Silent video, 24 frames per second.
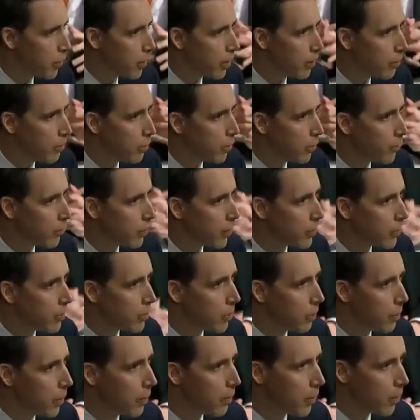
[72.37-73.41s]
can refresh
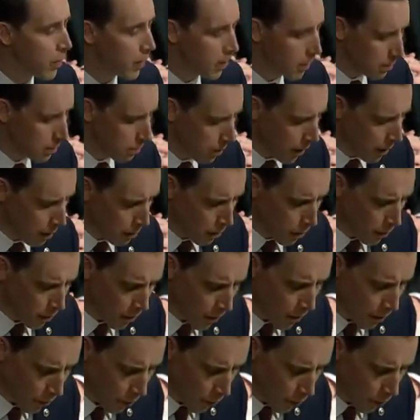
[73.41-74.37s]
your memory and provide